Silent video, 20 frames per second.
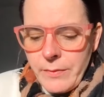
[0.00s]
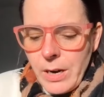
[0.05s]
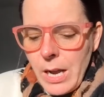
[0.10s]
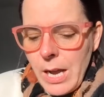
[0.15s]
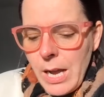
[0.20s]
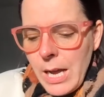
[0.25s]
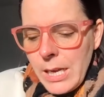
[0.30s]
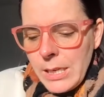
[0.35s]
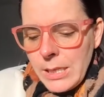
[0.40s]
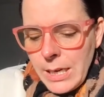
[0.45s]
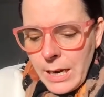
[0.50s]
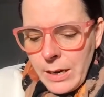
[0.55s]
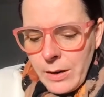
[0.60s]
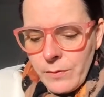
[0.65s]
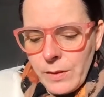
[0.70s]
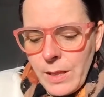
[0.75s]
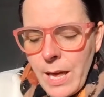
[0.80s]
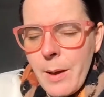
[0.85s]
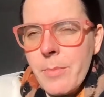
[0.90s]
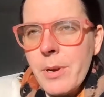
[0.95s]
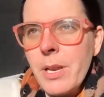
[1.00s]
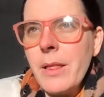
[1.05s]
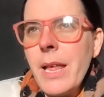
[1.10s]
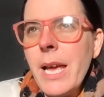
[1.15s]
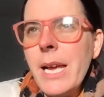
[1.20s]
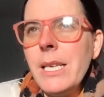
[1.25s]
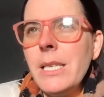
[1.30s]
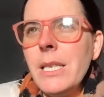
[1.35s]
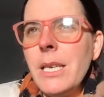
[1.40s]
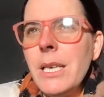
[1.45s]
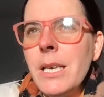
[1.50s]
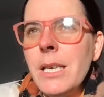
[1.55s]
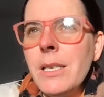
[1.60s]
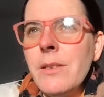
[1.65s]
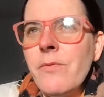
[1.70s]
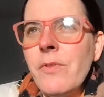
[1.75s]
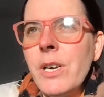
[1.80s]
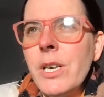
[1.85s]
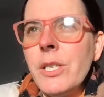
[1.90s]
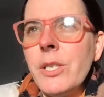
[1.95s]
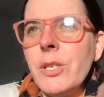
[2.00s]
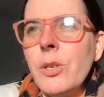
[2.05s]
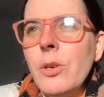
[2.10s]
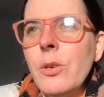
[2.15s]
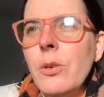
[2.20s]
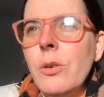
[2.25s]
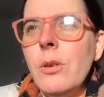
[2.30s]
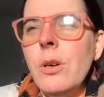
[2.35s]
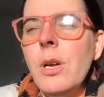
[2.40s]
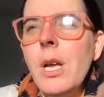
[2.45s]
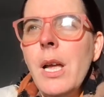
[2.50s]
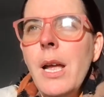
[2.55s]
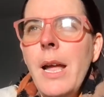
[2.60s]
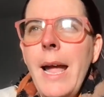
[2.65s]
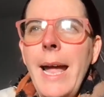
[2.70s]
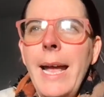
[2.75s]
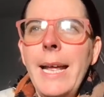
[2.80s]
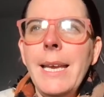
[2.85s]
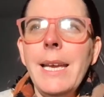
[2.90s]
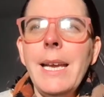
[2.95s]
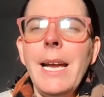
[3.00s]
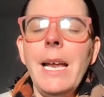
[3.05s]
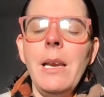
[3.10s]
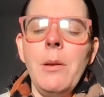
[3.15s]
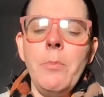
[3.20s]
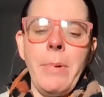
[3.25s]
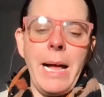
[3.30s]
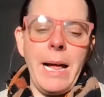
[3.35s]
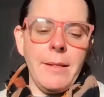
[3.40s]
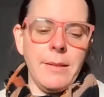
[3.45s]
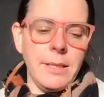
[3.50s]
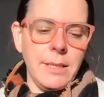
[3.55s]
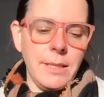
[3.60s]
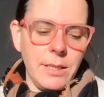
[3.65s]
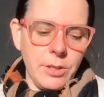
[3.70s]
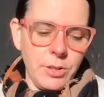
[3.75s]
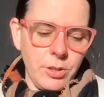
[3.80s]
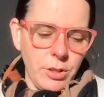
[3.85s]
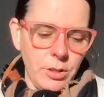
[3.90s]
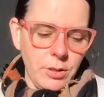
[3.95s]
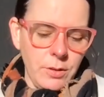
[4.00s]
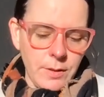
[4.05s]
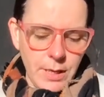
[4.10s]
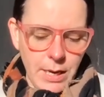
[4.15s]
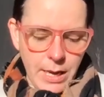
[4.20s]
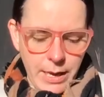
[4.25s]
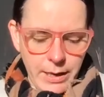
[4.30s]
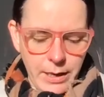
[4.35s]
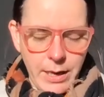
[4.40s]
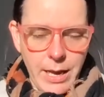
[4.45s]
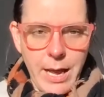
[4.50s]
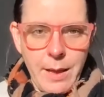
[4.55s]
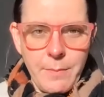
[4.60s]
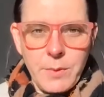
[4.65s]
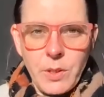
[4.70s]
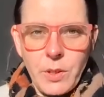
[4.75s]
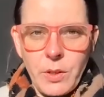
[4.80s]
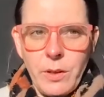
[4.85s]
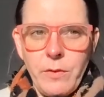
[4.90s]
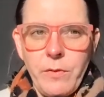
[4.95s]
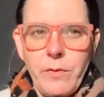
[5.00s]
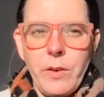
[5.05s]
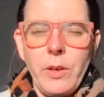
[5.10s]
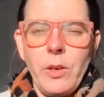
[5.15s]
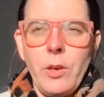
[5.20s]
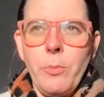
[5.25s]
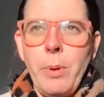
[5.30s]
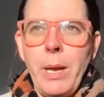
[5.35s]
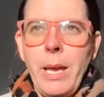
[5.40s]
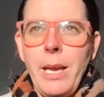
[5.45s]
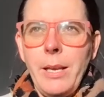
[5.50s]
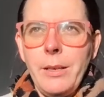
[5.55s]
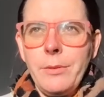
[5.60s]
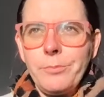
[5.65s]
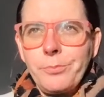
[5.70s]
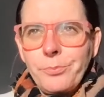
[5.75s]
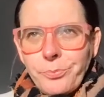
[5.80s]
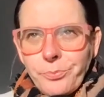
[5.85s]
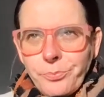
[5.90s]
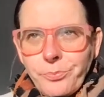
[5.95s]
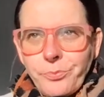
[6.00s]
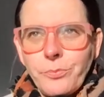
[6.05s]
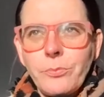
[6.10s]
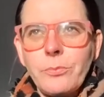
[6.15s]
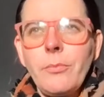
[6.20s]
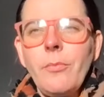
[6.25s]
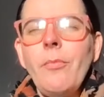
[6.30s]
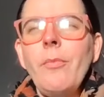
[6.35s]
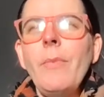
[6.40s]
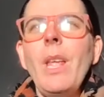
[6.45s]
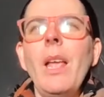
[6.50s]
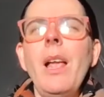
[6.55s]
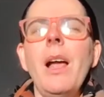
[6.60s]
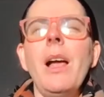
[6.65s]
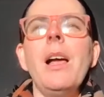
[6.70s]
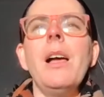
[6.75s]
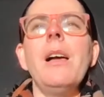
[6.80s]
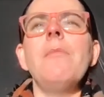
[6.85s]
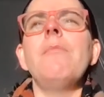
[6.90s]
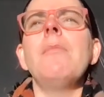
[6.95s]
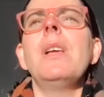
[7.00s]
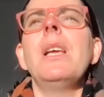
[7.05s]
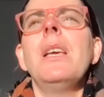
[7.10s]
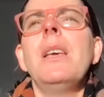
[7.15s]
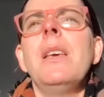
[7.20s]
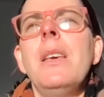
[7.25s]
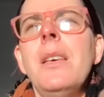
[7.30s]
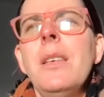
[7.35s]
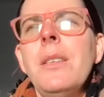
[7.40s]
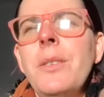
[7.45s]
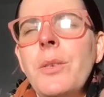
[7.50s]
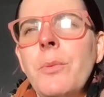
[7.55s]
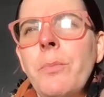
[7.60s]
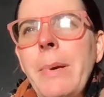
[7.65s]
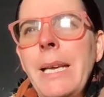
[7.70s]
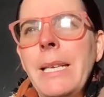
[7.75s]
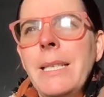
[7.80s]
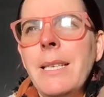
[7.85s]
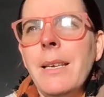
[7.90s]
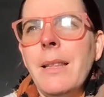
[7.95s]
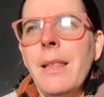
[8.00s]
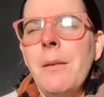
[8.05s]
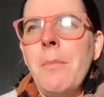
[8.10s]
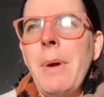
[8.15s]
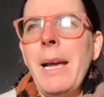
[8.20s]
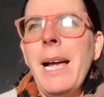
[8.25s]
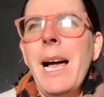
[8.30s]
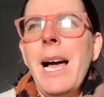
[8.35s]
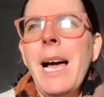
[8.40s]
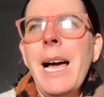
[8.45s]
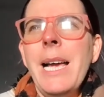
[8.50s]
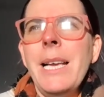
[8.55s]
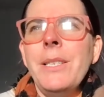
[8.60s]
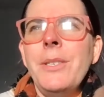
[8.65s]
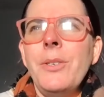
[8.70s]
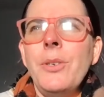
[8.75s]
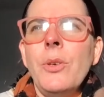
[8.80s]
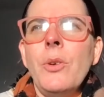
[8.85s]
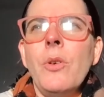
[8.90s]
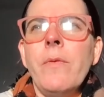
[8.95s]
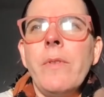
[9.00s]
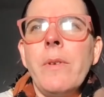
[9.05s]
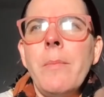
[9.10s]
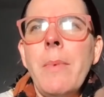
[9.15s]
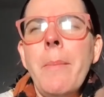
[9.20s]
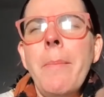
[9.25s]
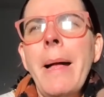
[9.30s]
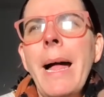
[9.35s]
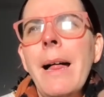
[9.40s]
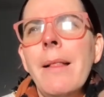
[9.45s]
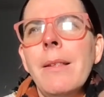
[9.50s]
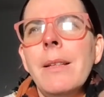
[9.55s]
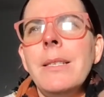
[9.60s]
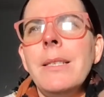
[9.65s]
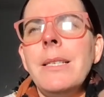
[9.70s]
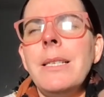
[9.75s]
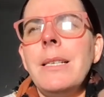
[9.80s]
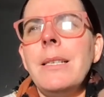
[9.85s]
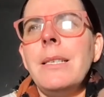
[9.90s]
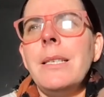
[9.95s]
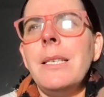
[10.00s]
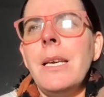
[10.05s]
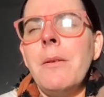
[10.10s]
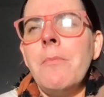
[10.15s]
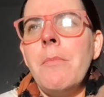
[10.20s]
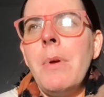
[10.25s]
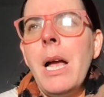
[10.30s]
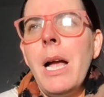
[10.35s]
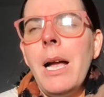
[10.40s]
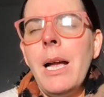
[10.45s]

ever had kind of labyrinthitis, vertigo, any kind of balance issues, I absolutely feel your pain. Um, so basically, my eyes took over my balance system,